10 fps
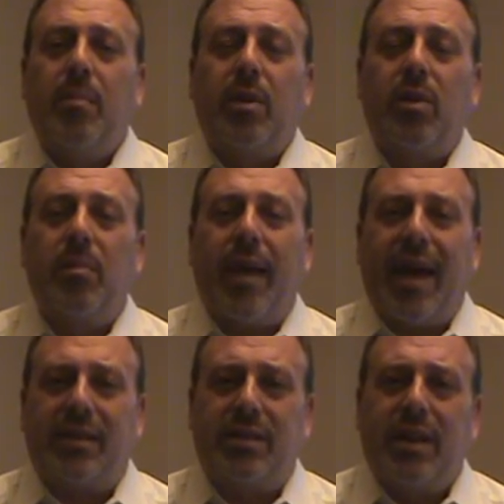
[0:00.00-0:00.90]
but
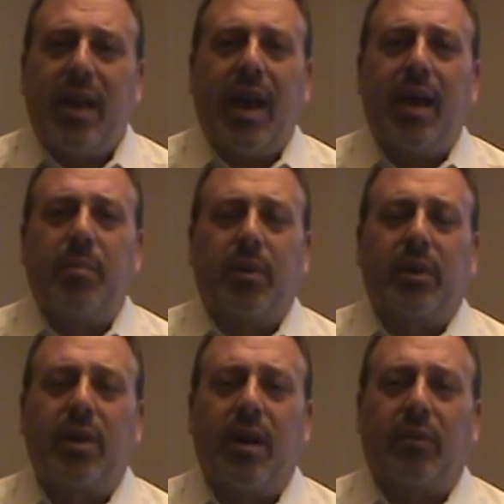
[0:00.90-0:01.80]
UMass able
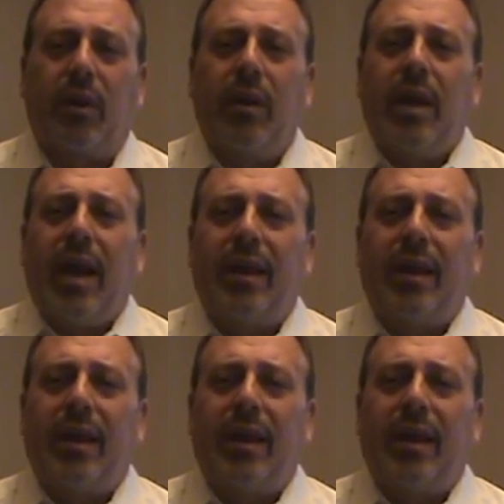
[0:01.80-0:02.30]
to cover